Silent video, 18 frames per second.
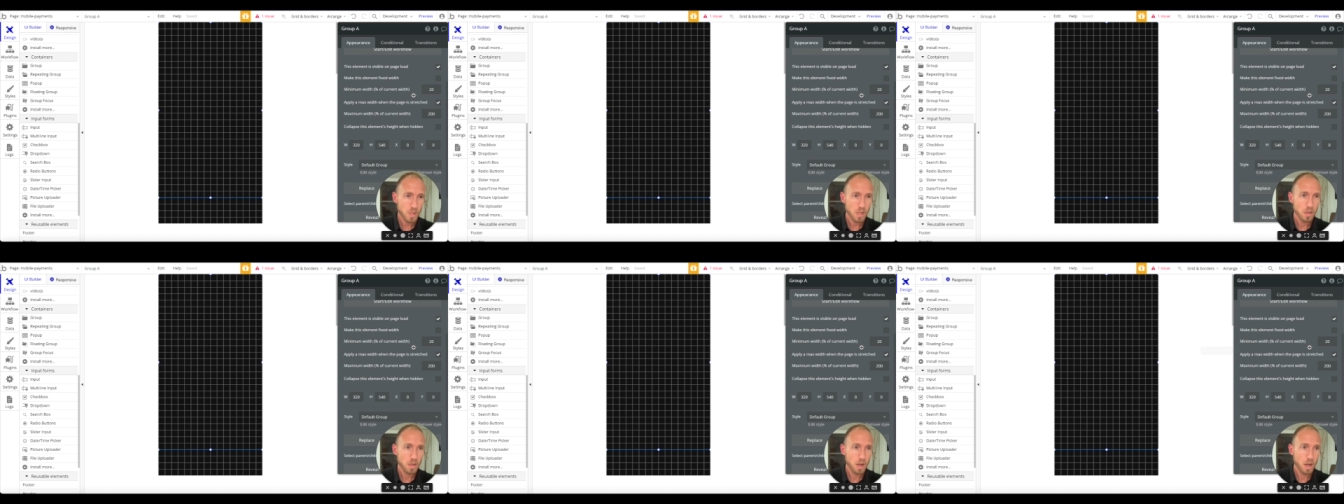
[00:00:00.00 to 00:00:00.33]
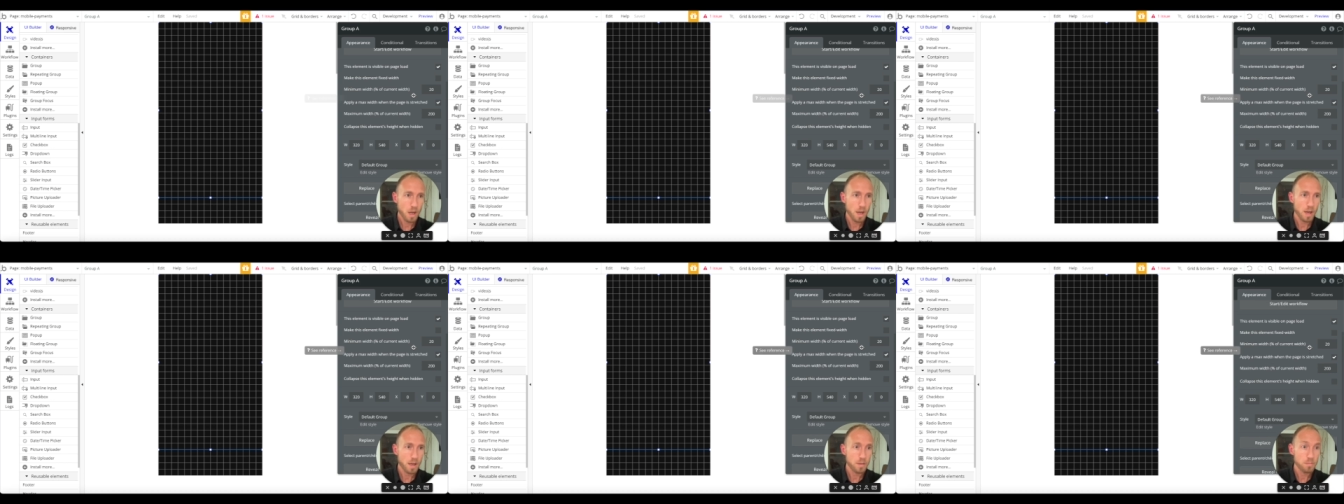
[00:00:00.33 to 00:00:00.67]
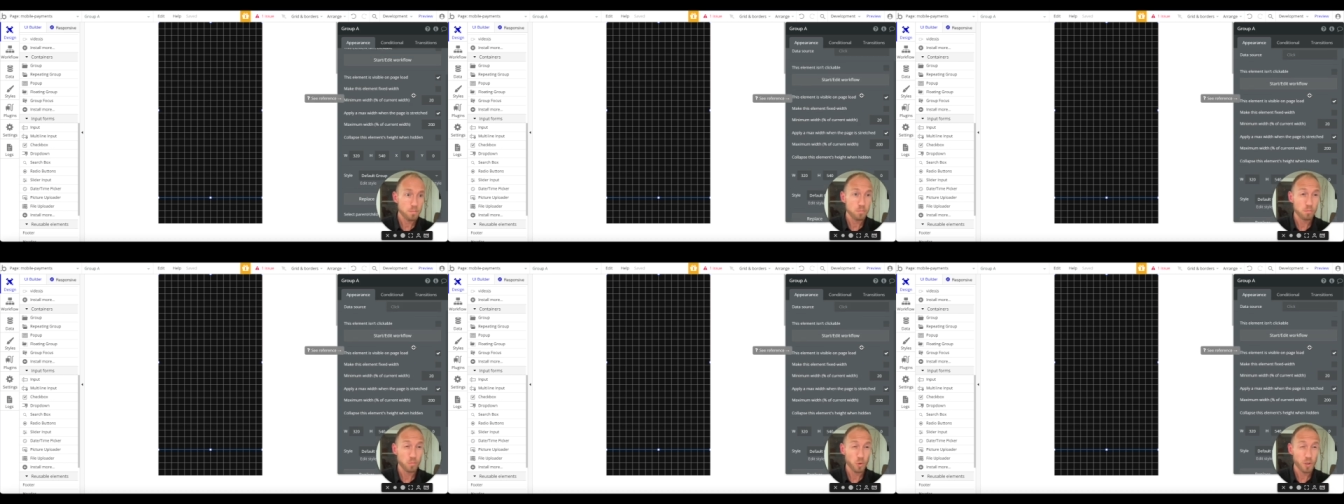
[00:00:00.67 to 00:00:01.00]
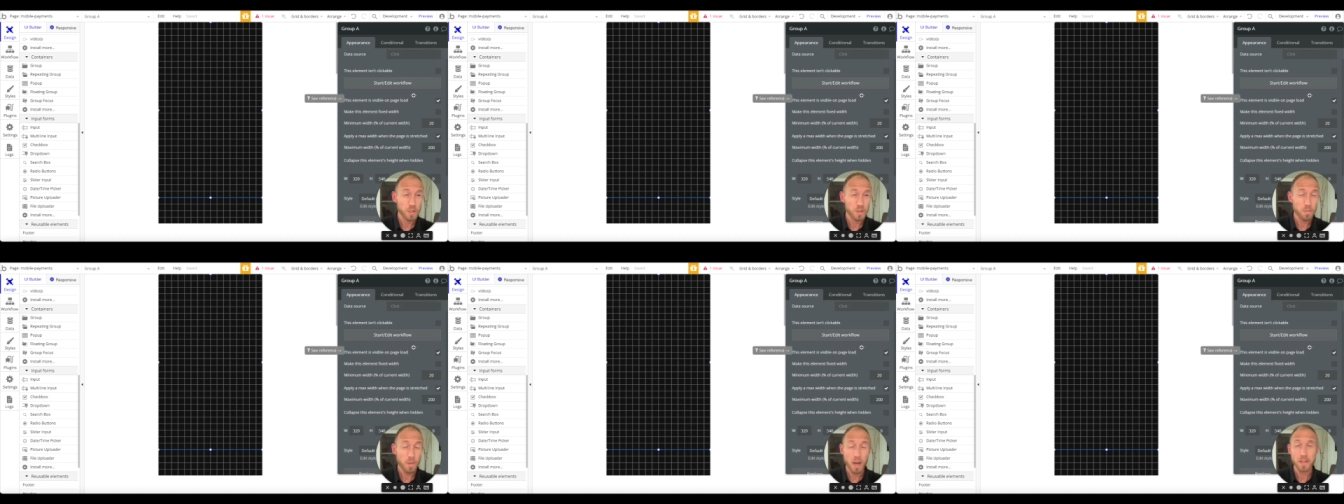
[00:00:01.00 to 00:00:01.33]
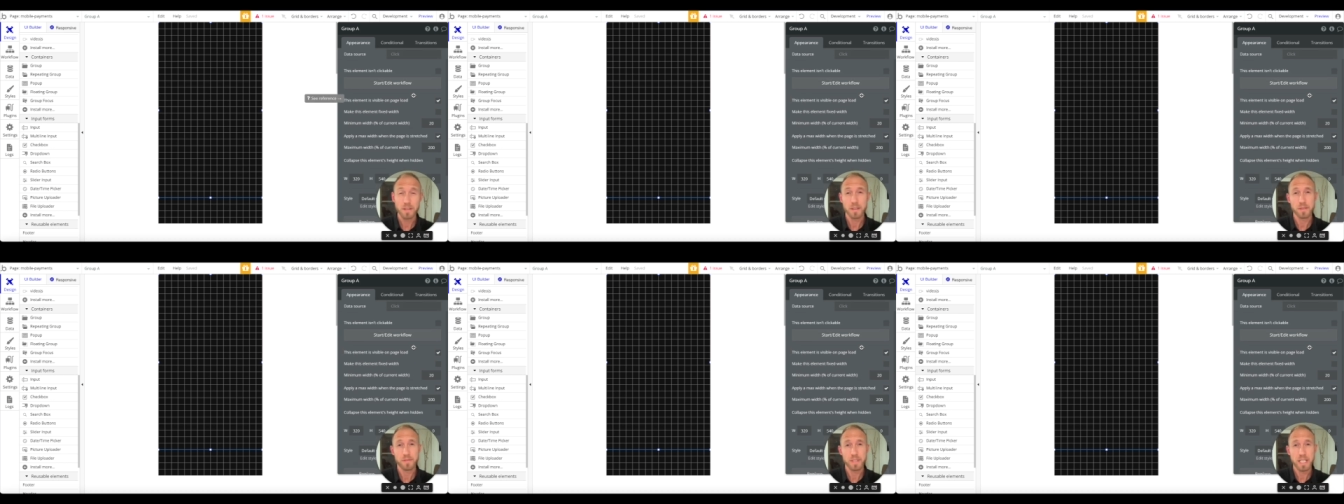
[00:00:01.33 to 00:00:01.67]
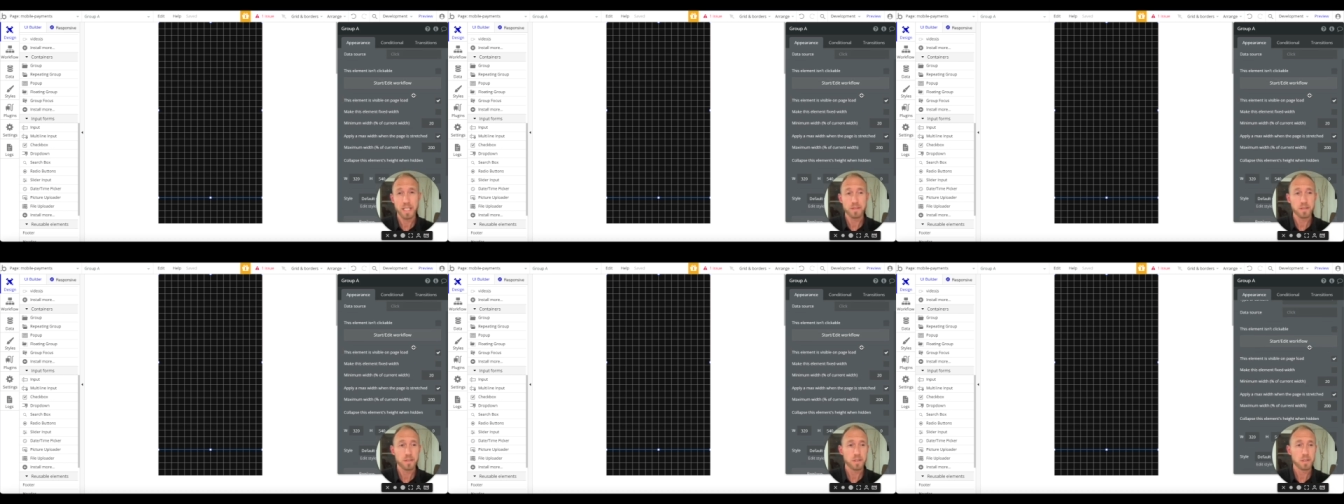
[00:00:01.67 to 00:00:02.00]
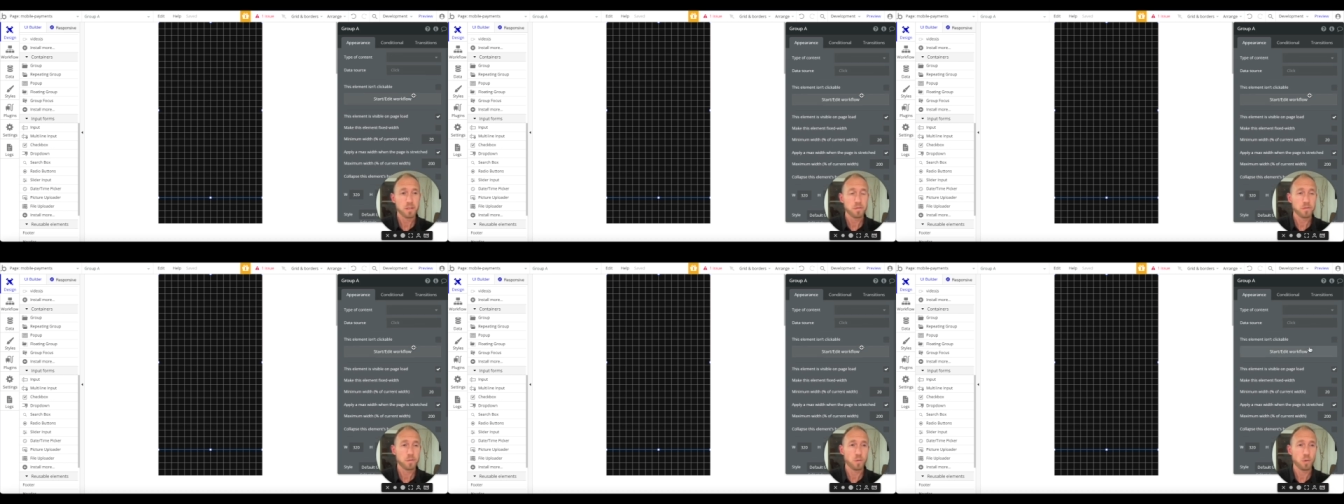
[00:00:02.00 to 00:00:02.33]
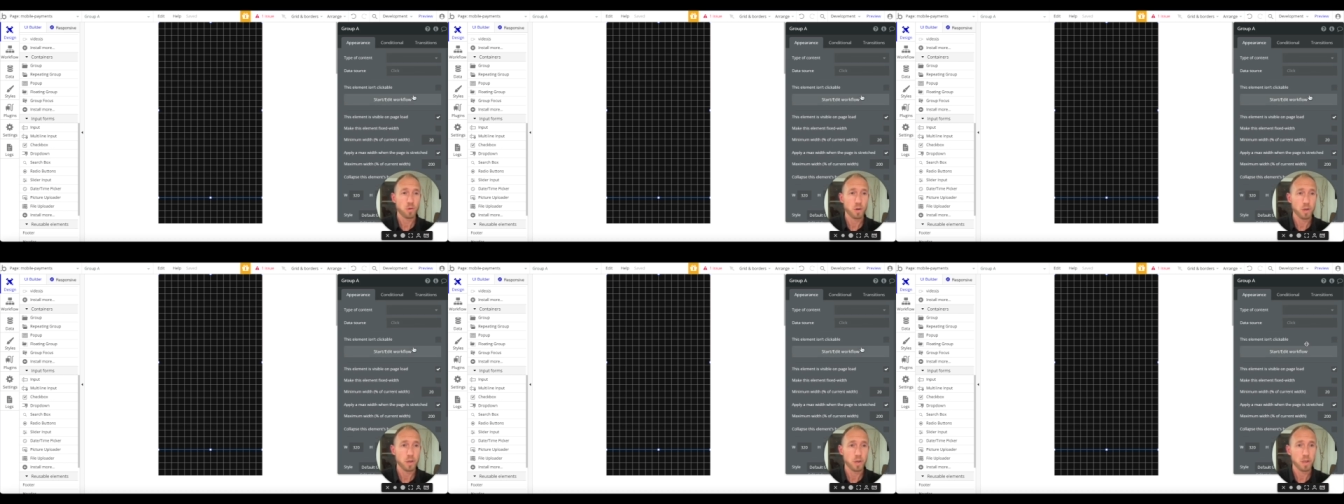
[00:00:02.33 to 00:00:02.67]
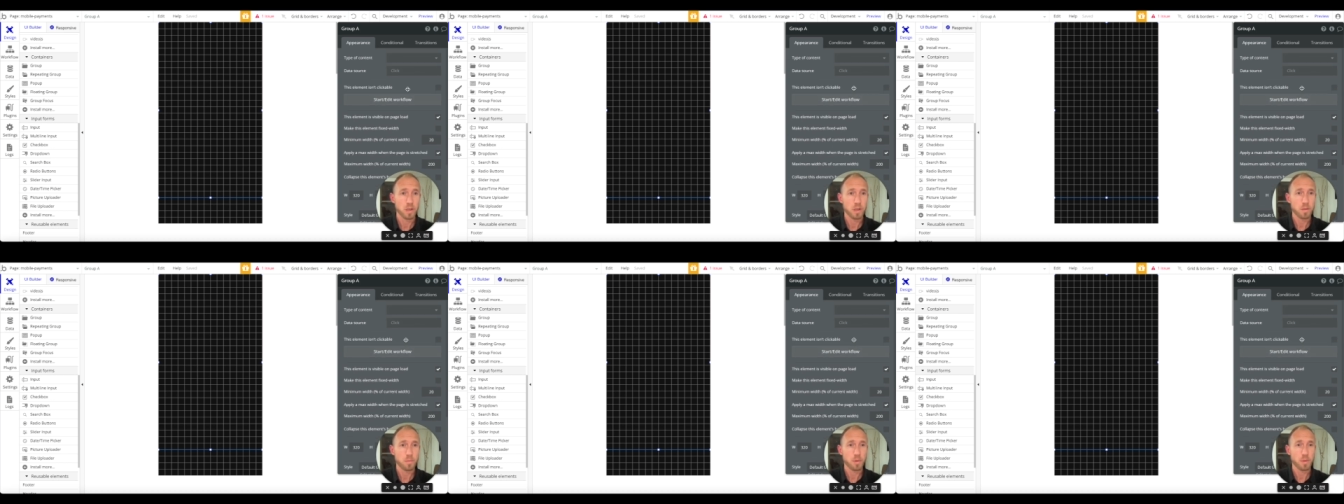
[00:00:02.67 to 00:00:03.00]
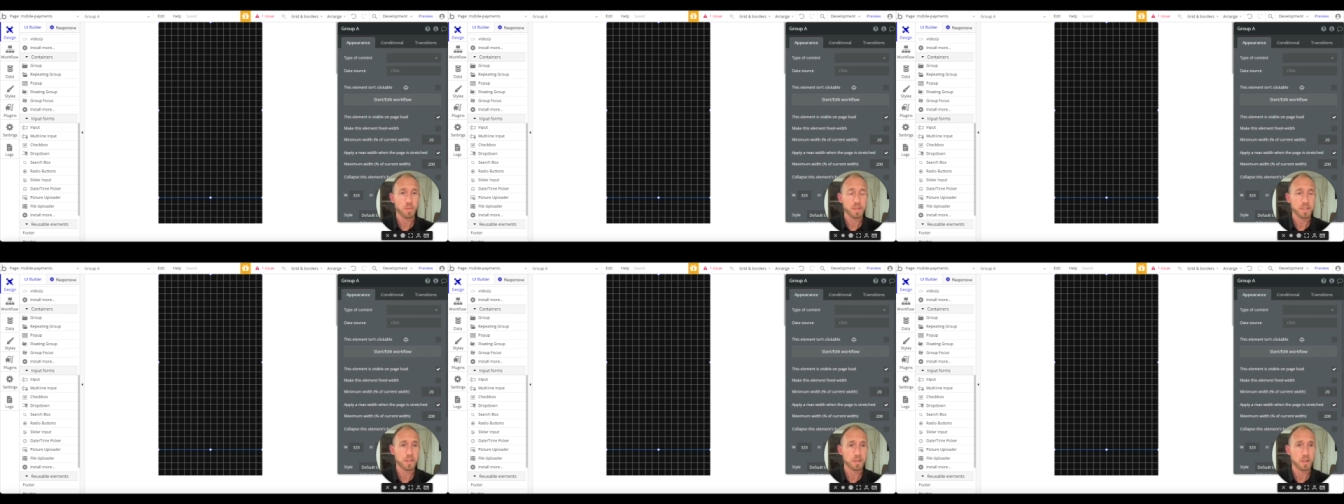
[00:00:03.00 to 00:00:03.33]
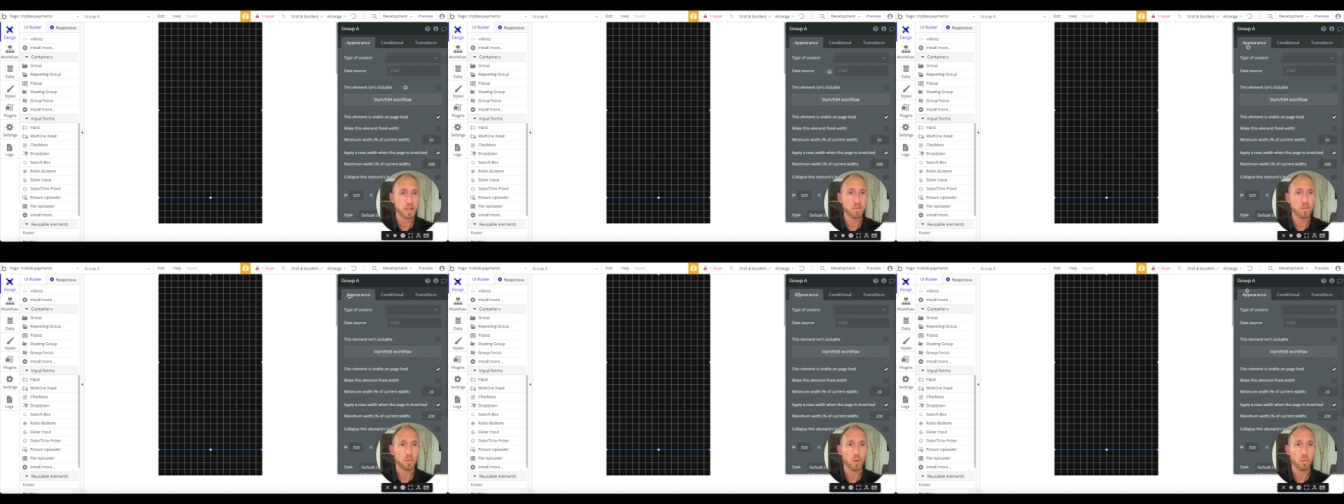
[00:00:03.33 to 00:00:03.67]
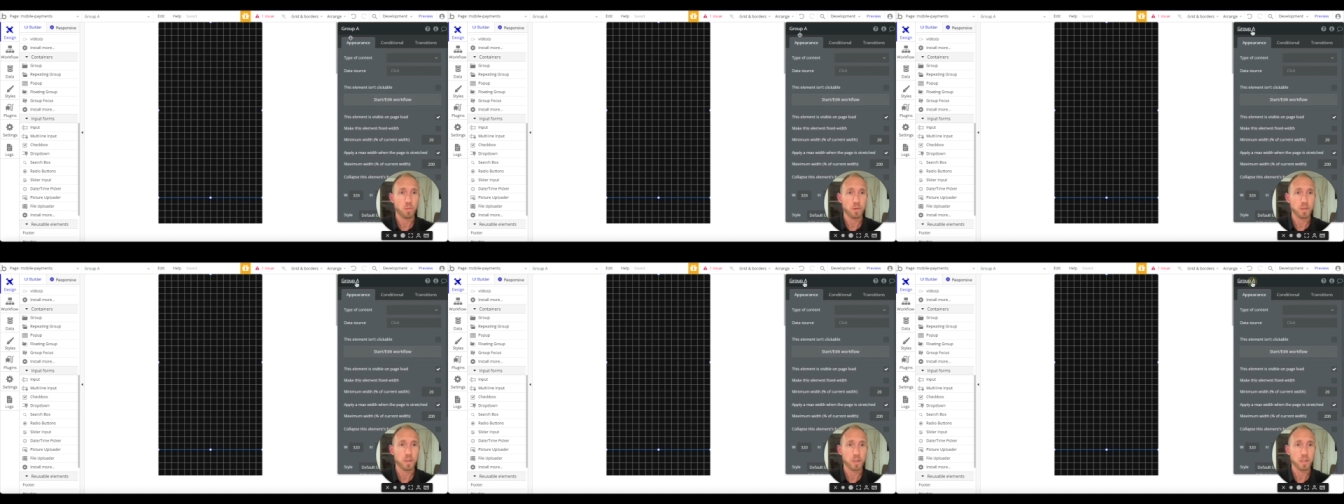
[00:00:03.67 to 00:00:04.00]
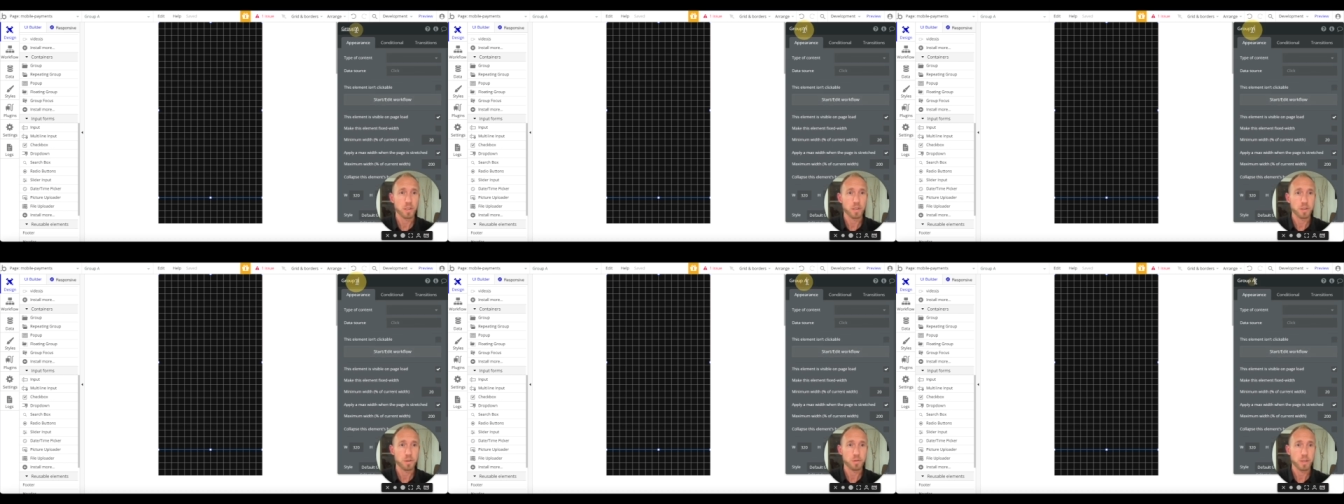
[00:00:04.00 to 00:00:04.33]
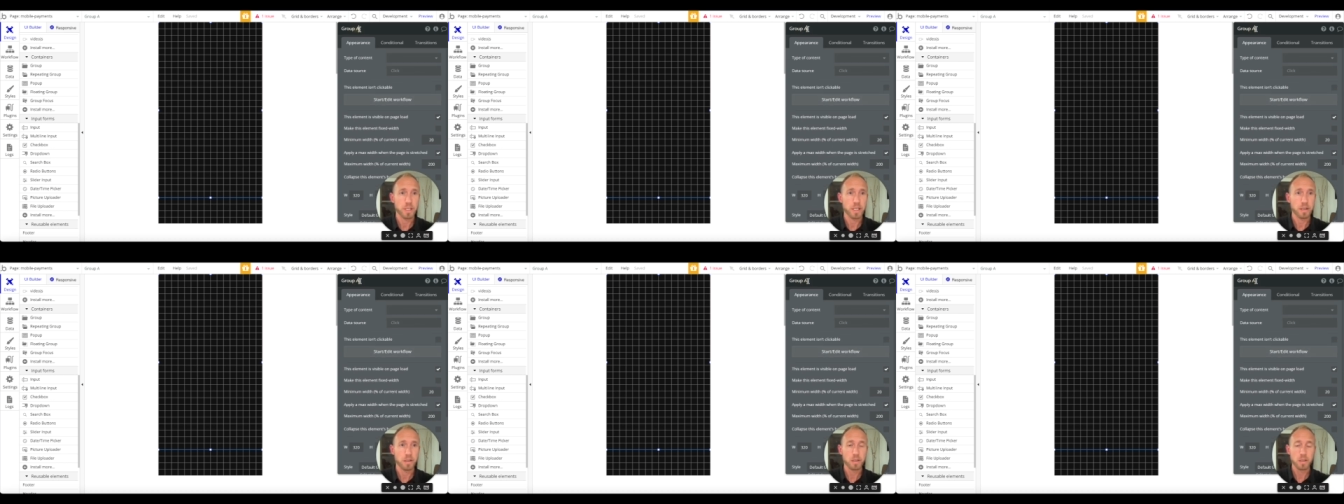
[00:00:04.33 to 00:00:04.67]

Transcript: uh, responsiveness for the purposes of what we're going to do here.